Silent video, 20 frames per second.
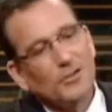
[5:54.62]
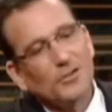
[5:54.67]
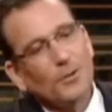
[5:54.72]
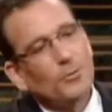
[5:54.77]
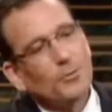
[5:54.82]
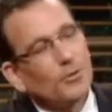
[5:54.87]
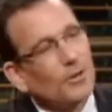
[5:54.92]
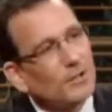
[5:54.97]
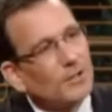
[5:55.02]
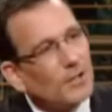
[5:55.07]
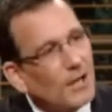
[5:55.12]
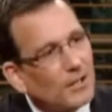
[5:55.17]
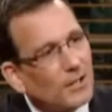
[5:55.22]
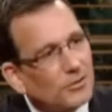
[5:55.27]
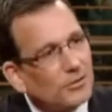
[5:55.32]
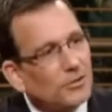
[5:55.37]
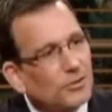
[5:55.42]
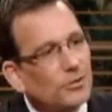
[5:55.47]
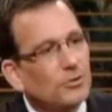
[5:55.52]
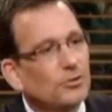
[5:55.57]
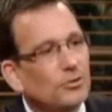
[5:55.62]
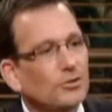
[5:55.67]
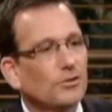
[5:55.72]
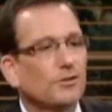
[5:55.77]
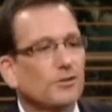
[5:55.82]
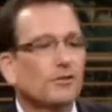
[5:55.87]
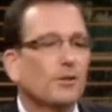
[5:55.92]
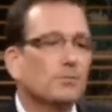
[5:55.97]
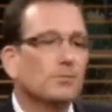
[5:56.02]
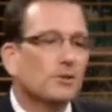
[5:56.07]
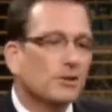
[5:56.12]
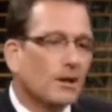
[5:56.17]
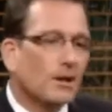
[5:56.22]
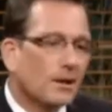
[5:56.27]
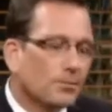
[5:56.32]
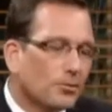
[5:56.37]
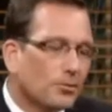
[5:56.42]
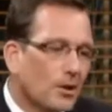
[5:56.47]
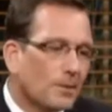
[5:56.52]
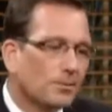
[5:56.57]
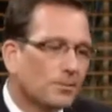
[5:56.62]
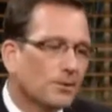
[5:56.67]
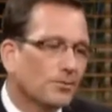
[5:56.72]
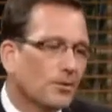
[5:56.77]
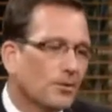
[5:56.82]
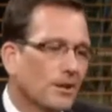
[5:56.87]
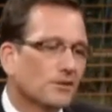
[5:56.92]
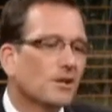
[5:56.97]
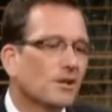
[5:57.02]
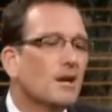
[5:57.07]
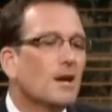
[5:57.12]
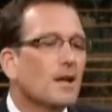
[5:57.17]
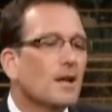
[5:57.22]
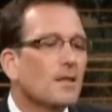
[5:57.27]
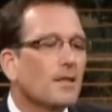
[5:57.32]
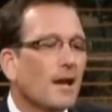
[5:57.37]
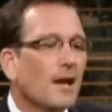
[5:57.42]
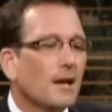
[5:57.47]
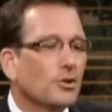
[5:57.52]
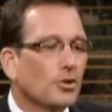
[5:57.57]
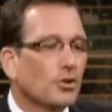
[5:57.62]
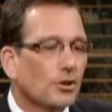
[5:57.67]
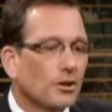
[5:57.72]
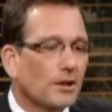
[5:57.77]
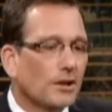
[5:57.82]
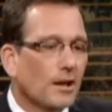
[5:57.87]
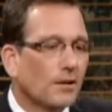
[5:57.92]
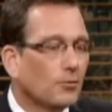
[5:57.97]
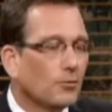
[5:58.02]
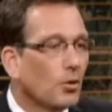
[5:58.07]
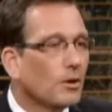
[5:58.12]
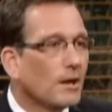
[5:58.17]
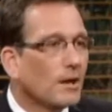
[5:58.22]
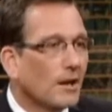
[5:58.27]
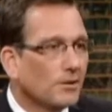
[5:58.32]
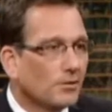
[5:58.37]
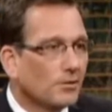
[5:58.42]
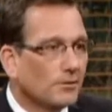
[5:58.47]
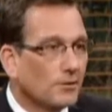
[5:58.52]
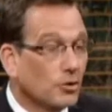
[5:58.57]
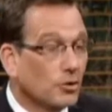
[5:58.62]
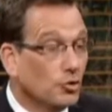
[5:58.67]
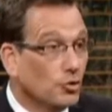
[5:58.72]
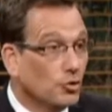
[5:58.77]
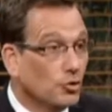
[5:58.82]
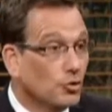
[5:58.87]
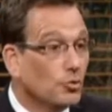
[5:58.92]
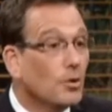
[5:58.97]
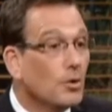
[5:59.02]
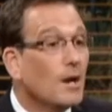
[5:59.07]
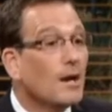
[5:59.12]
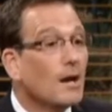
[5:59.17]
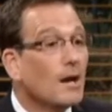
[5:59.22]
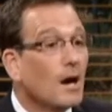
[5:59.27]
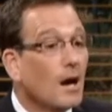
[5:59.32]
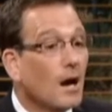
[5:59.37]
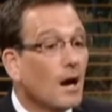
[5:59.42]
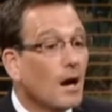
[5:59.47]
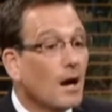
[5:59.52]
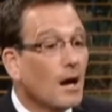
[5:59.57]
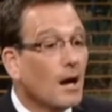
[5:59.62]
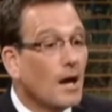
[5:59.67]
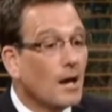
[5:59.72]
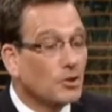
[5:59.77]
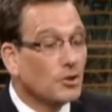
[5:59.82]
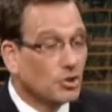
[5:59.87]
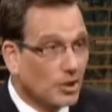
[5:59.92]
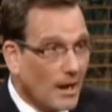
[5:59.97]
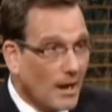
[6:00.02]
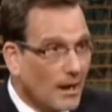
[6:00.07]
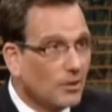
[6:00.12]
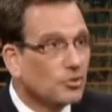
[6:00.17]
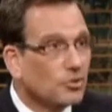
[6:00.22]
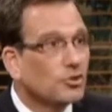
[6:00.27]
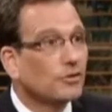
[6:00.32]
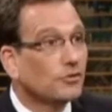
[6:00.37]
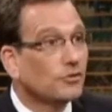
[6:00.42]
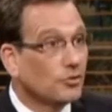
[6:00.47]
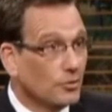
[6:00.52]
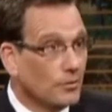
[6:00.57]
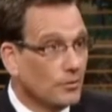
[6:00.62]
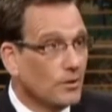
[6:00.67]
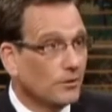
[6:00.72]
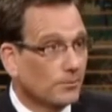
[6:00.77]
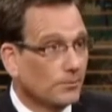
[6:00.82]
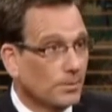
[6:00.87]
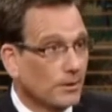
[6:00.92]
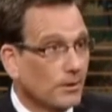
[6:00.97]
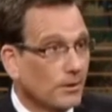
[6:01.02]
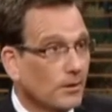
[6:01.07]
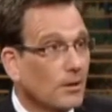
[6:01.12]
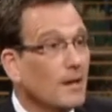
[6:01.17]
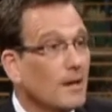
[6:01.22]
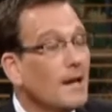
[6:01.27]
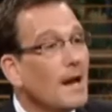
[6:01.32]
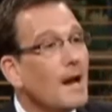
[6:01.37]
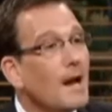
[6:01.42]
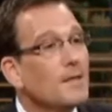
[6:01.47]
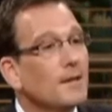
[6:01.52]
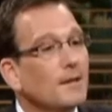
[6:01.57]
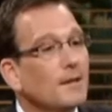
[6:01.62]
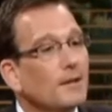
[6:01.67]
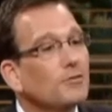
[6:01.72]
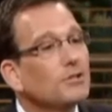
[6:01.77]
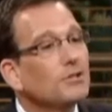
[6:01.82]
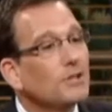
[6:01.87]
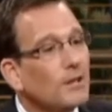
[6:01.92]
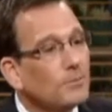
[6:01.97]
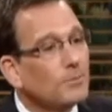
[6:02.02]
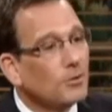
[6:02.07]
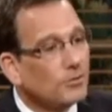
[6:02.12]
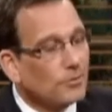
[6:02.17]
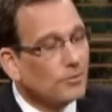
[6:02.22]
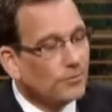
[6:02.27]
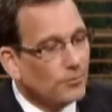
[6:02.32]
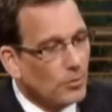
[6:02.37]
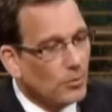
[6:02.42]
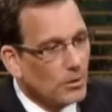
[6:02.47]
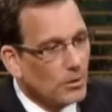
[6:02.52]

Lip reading: Some are unconstitutional. Some deny property rights, that you're going to have all kinds of new challenges to this bill, and that every time there's a